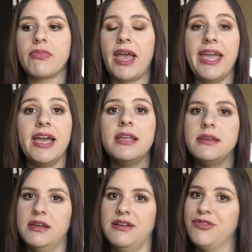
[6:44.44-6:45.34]
and
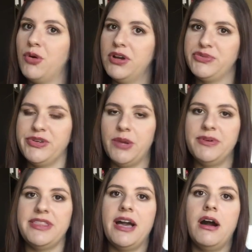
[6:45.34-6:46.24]
of course, we're gonna
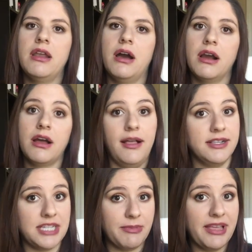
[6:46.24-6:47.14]
put that on our
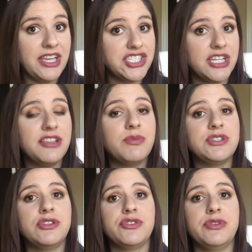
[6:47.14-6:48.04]
college applications,
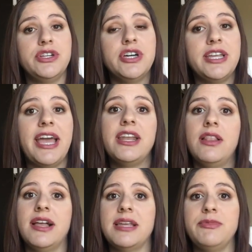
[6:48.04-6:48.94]
which looks really good. And a
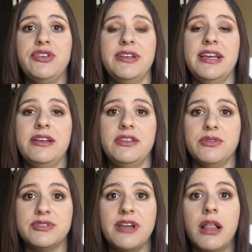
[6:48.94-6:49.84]
lot of times you can get, you
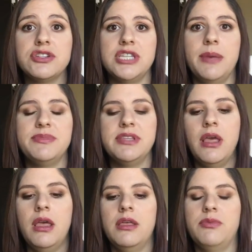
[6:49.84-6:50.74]
know, scholarships
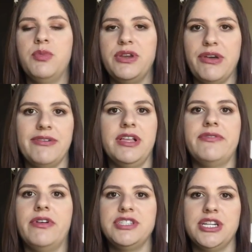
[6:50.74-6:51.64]
when you have a lot
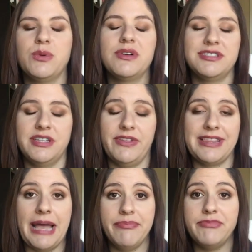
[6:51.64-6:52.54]
of volunteer work and stuff
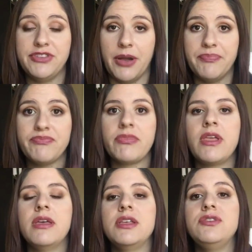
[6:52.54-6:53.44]
like that. So
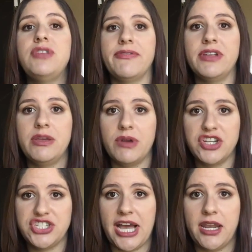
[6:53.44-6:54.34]
you definitely
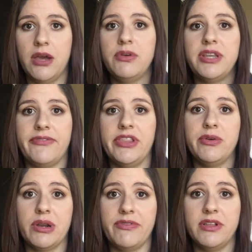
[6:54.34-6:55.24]
want to shadow, you definitely
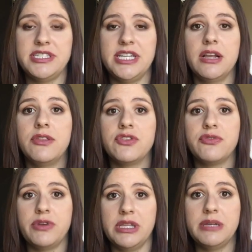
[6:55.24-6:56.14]
want to volunteer. Those
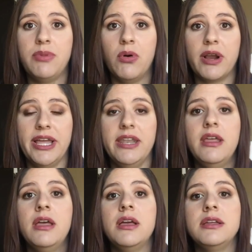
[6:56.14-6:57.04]
are really important
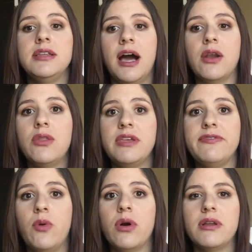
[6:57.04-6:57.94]
not only
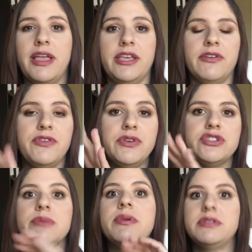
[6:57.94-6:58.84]
for like your
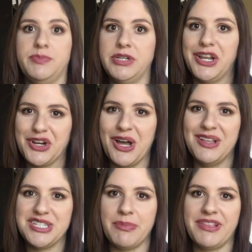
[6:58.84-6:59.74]
future, but to put on your
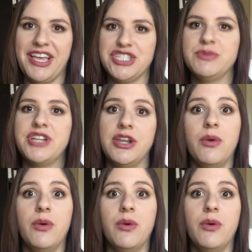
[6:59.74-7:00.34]
college application, which I